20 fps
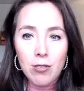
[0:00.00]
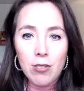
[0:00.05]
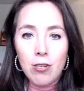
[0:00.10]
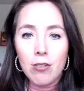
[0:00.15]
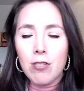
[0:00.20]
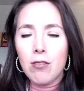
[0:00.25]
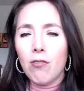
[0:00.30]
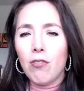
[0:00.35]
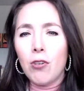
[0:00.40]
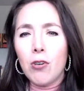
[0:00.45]

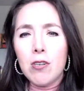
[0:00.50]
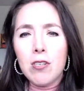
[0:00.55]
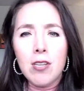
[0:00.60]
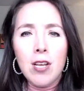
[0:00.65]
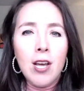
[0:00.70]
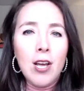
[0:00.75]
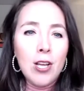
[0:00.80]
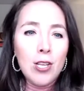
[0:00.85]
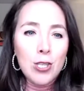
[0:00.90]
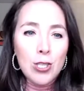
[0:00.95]
There's, of course,
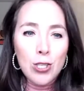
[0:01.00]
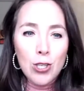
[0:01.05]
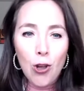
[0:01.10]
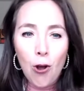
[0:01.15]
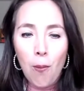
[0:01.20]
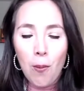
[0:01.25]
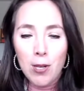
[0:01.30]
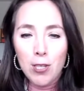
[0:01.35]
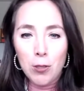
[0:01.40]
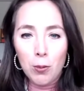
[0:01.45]
so
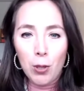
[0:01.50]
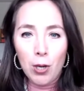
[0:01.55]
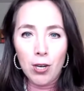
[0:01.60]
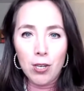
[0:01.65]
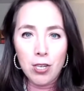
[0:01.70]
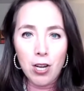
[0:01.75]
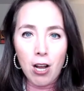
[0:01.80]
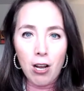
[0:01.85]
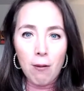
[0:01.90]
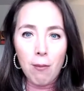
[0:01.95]
much more to
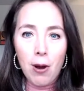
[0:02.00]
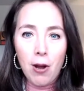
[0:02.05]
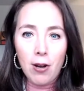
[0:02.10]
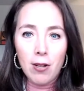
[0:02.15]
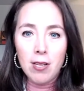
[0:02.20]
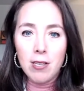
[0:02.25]
talk about it.